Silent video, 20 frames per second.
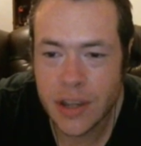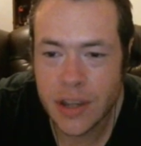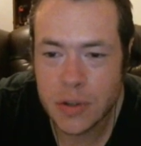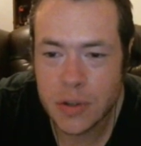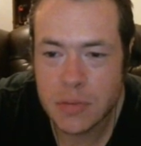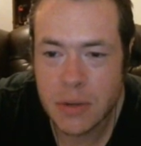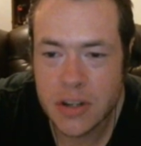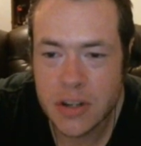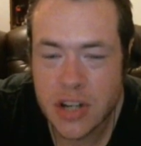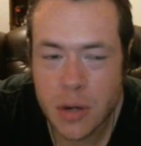I
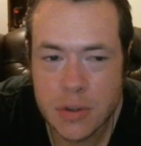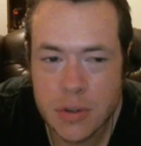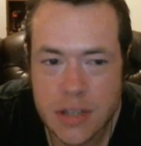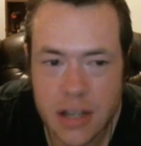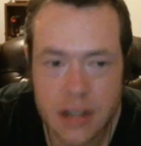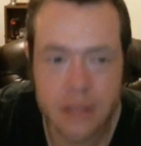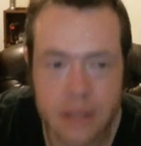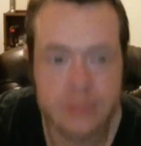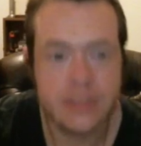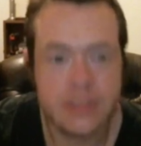wish my chair was
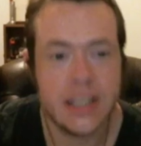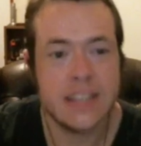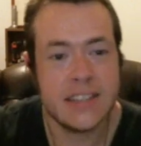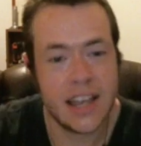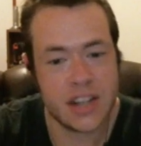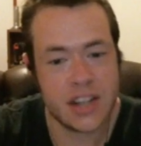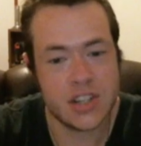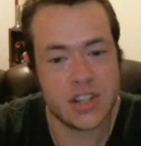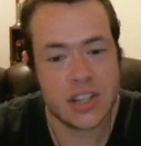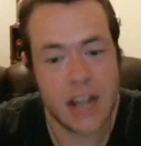that comfy. It's
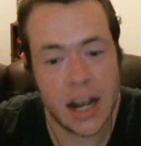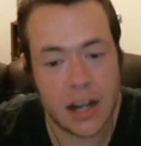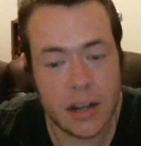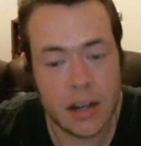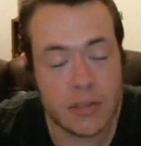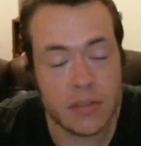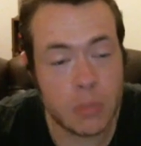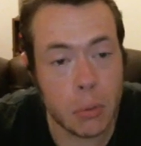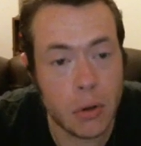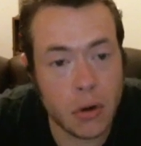actually not
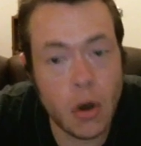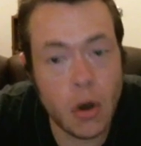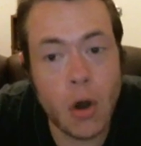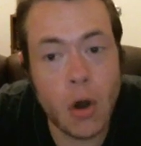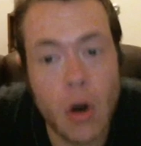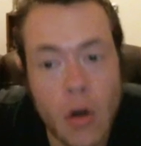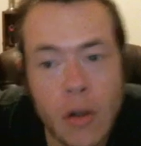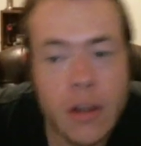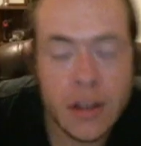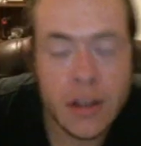comfortable at
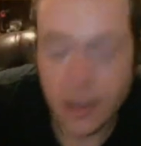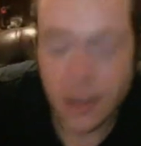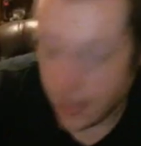all.